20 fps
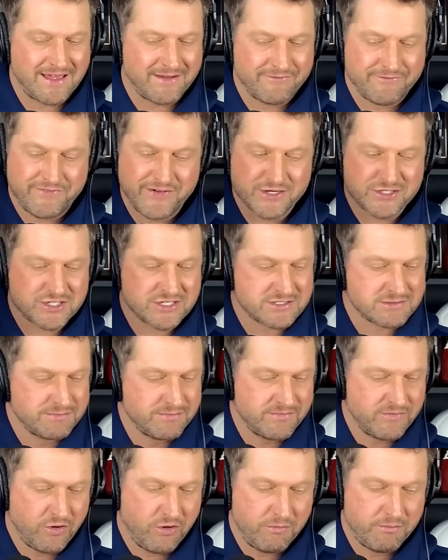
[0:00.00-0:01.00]
that vicious
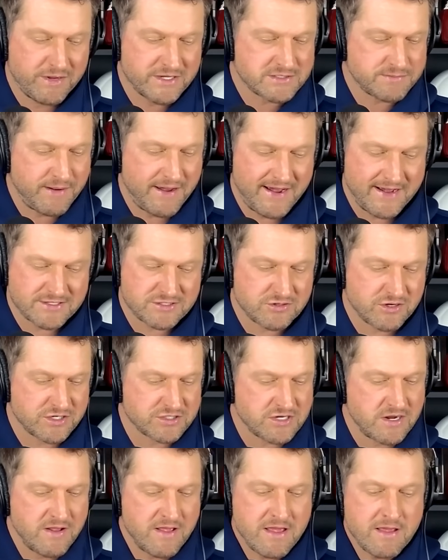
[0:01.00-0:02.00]
Ole Miss pass
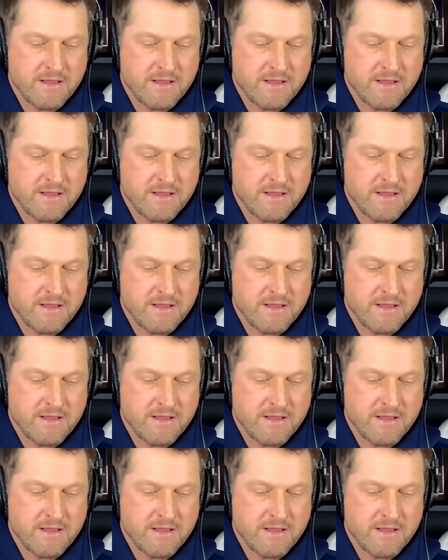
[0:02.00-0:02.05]
rush.